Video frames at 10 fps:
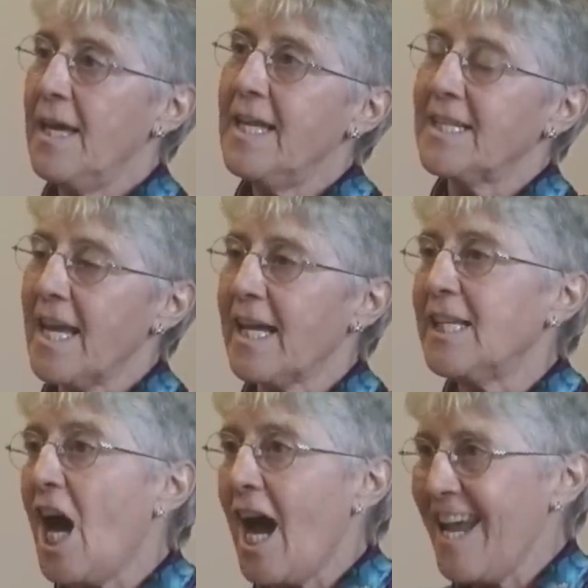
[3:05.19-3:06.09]
It's like
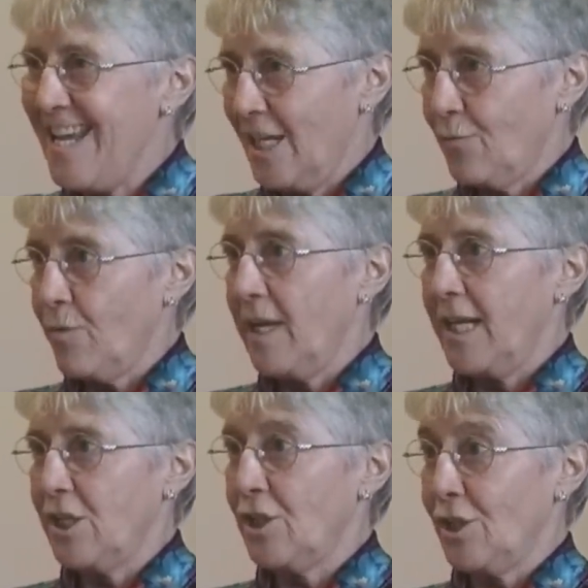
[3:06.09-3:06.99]
an I-it
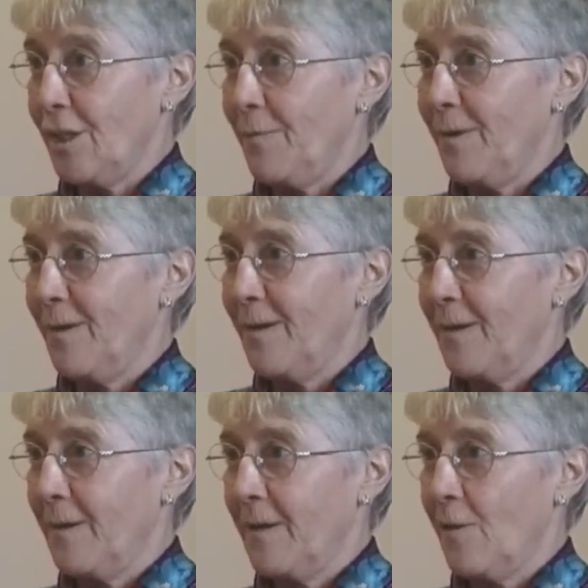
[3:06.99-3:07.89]
relationship
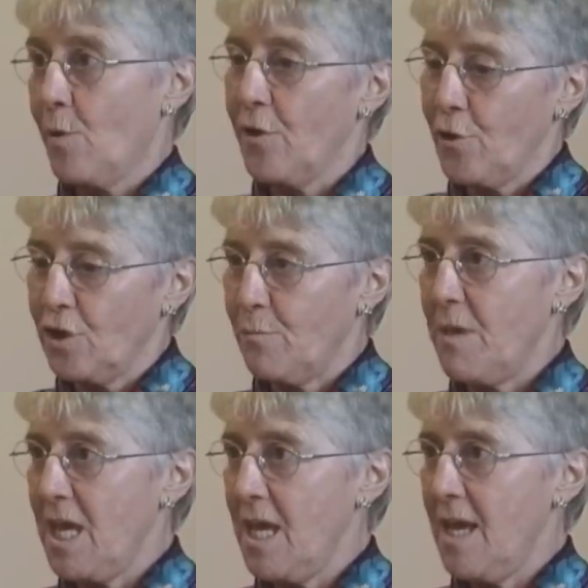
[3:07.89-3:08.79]
where there's
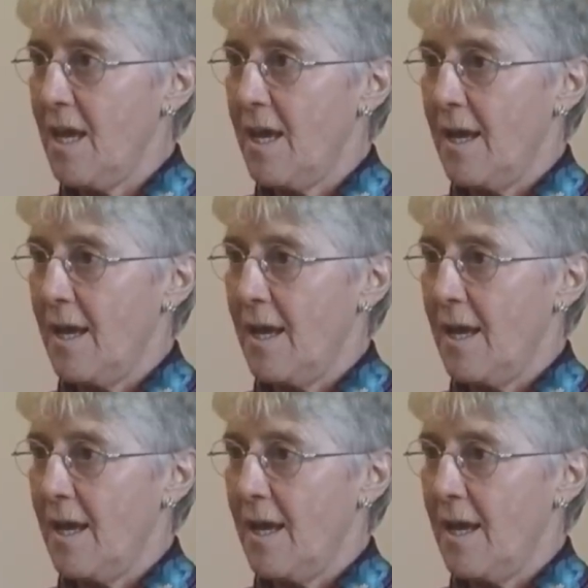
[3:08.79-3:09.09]
me